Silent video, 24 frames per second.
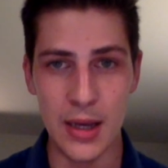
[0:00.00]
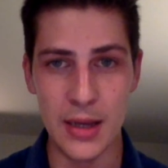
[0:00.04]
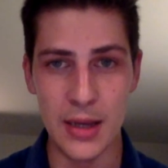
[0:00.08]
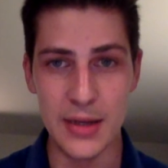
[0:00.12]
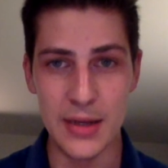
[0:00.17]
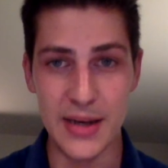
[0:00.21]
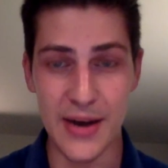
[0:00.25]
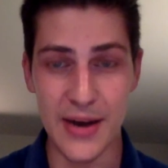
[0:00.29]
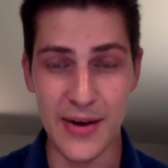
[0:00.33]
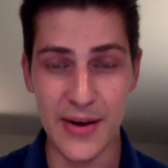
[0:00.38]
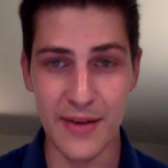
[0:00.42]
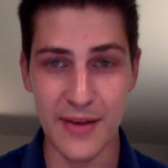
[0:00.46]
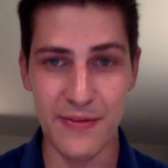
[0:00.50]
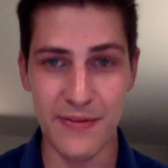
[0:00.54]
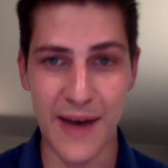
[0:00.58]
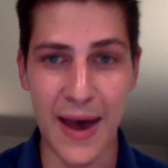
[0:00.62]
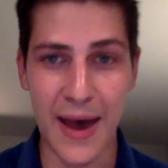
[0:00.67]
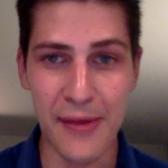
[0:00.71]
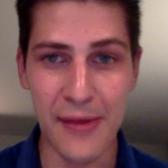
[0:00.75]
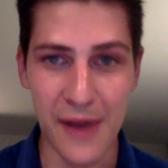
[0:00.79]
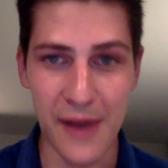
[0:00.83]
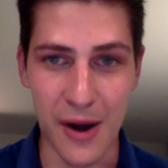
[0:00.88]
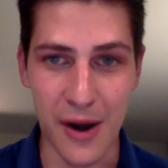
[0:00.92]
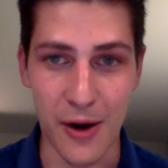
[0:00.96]
Derek
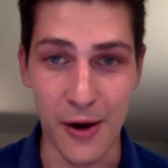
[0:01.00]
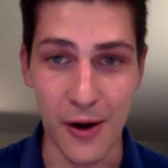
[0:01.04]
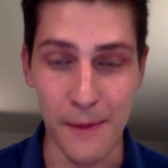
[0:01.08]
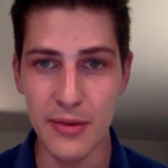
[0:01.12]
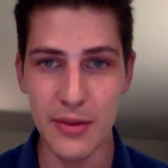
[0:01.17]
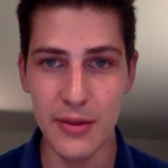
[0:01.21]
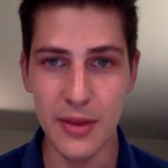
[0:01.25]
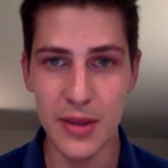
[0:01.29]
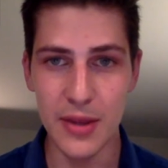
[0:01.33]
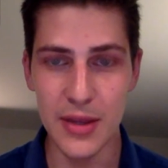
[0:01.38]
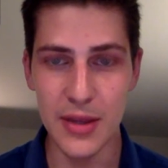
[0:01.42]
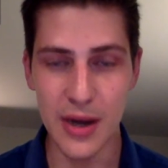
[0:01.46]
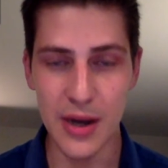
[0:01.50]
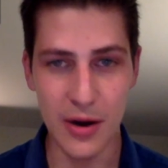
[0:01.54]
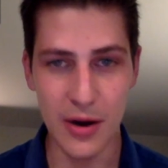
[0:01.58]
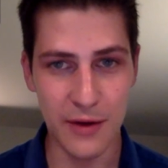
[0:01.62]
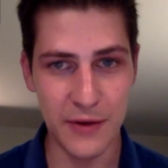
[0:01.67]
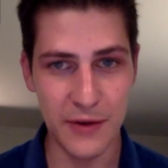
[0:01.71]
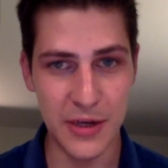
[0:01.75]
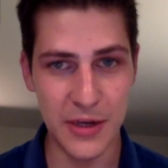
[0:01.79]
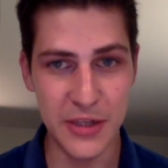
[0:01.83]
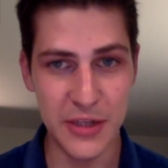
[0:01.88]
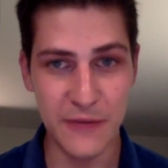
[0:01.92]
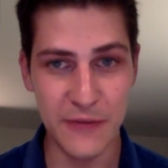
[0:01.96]
Fathauer. Derek
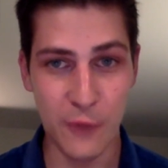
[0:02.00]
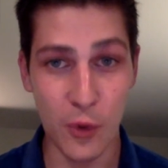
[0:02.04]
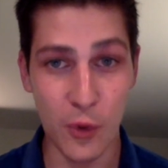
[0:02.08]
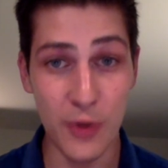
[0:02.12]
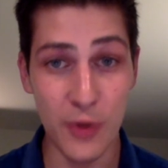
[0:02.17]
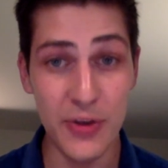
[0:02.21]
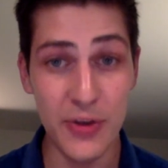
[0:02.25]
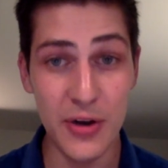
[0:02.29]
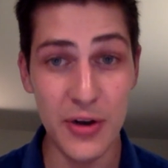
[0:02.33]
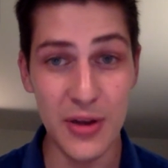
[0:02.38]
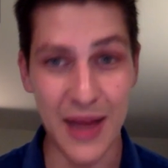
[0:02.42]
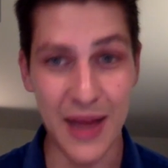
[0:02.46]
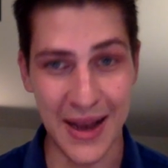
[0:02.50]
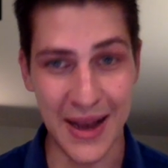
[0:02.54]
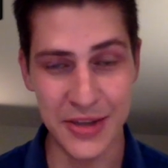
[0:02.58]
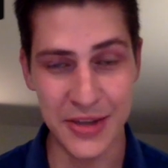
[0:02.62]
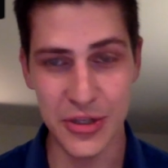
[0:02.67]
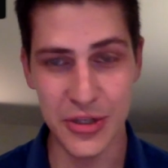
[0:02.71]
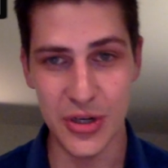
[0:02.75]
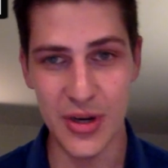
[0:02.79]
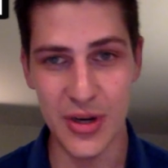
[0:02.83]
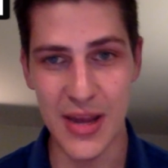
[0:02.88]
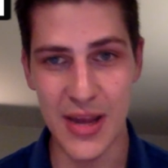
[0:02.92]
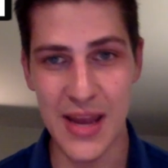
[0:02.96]
finished 4th here
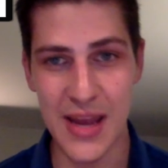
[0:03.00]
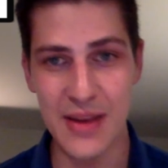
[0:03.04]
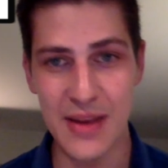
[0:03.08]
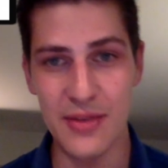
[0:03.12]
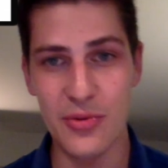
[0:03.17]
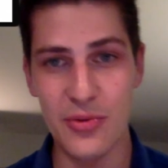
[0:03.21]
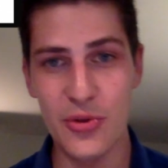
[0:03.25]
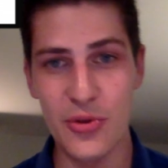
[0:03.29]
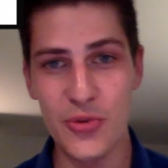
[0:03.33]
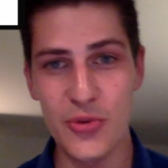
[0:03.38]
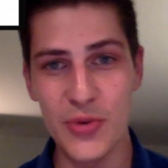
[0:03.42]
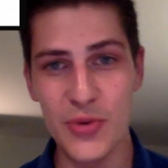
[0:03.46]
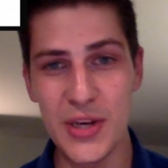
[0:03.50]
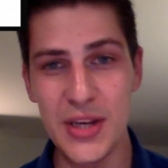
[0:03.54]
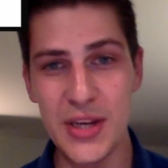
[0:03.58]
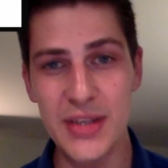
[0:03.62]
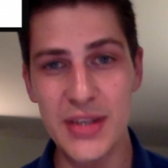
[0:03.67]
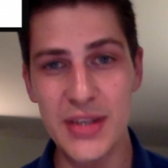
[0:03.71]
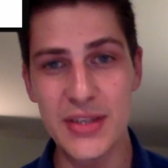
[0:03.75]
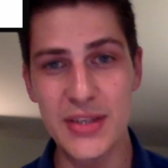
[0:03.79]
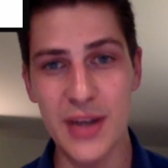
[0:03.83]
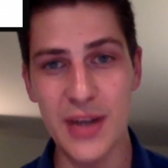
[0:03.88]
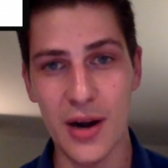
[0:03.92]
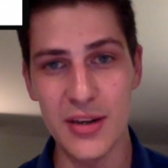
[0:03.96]
last year, and in 3
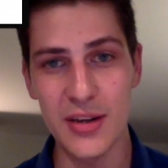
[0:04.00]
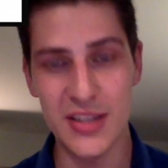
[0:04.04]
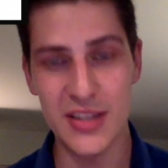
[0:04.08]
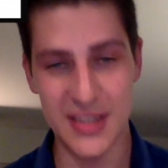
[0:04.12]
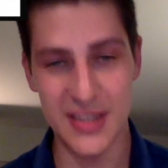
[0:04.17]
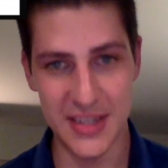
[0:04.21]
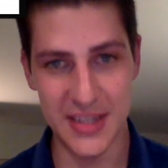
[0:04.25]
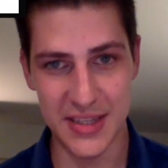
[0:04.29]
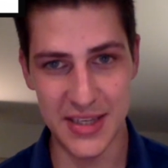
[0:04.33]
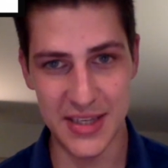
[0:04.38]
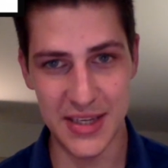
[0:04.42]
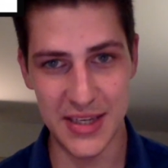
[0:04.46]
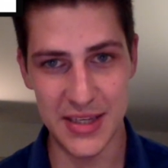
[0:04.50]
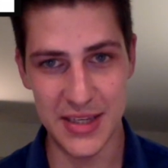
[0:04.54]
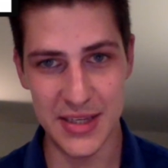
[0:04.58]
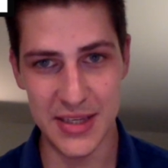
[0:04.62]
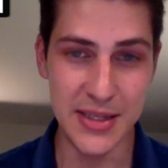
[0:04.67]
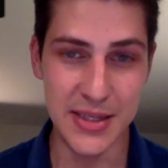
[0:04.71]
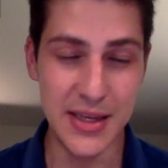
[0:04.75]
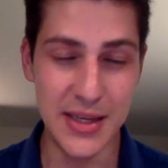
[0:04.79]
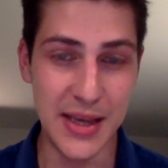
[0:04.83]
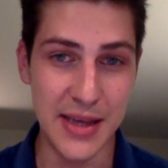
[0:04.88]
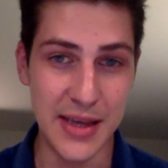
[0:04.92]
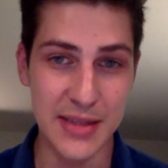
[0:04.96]
starts this
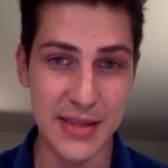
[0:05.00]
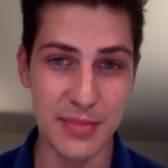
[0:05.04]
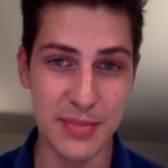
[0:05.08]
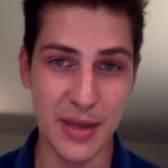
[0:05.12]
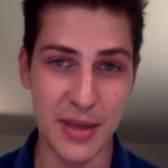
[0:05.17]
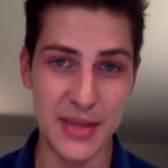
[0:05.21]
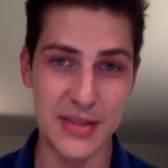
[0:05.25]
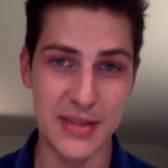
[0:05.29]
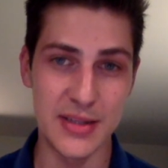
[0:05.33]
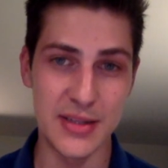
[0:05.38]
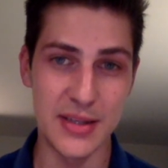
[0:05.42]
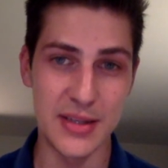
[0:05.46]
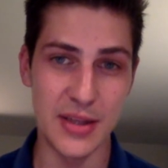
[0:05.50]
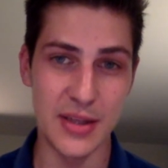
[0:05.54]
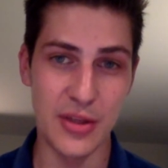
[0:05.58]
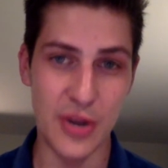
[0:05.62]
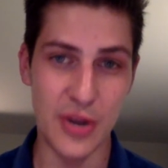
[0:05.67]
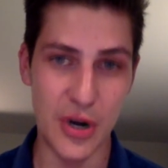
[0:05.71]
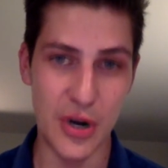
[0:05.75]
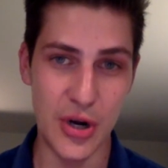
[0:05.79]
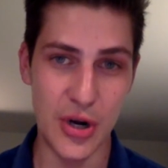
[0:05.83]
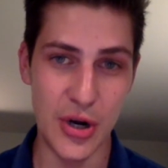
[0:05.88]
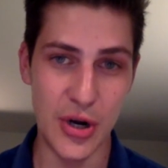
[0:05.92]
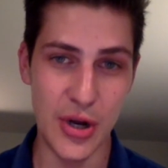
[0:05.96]
season, he has placed
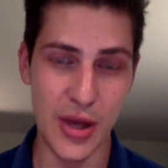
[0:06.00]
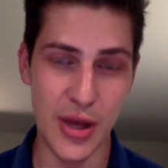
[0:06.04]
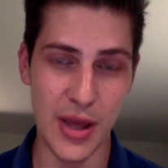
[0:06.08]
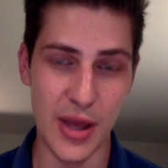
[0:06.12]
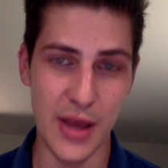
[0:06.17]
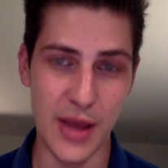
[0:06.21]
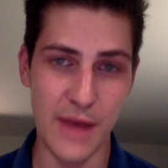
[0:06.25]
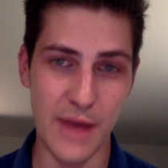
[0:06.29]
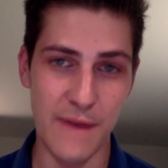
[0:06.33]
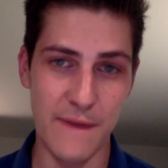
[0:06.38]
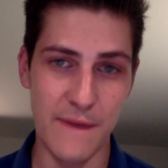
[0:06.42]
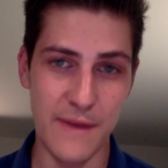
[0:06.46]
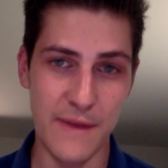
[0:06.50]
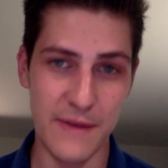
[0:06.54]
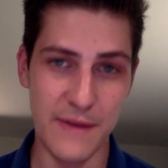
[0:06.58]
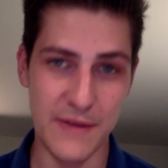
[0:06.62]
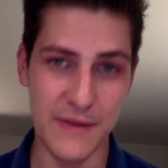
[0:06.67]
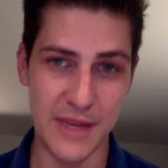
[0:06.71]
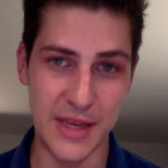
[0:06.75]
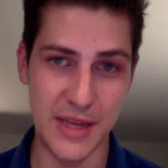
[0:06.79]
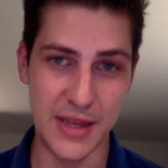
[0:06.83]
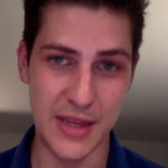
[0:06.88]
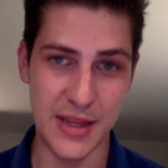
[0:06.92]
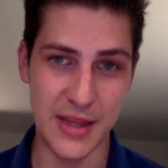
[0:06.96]
3rd,
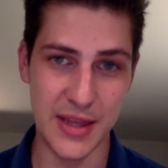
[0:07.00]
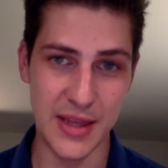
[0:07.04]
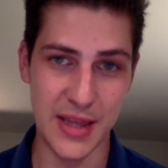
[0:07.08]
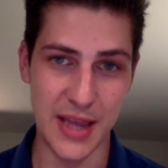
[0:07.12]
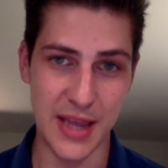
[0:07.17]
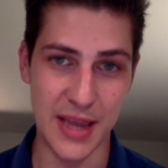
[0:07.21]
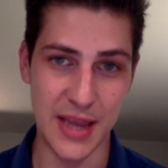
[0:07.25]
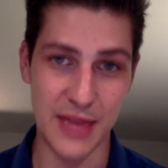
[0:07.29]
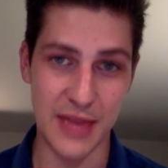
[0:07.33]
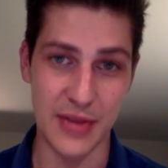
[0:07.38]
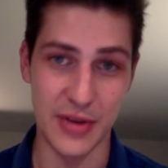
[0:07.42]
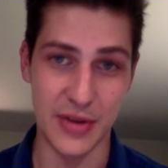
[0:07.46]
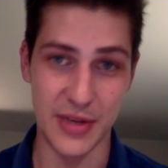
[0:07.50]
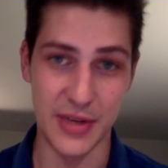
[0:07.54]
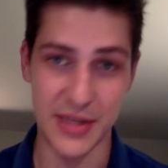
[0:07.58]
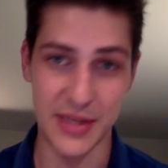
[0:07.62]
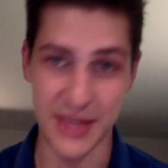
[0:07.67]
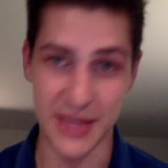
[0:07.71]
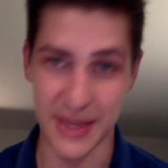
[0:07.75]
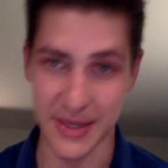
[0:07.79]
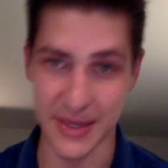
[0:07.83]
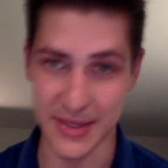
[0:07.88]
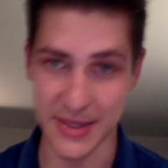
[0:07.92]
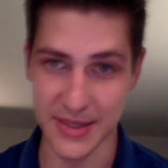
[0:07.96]
15th, and
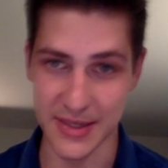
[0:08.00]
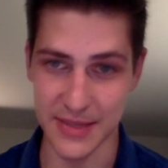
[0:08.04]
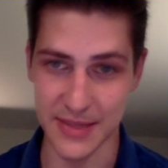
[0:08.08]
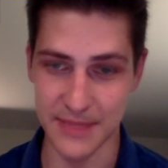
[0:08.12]
36th.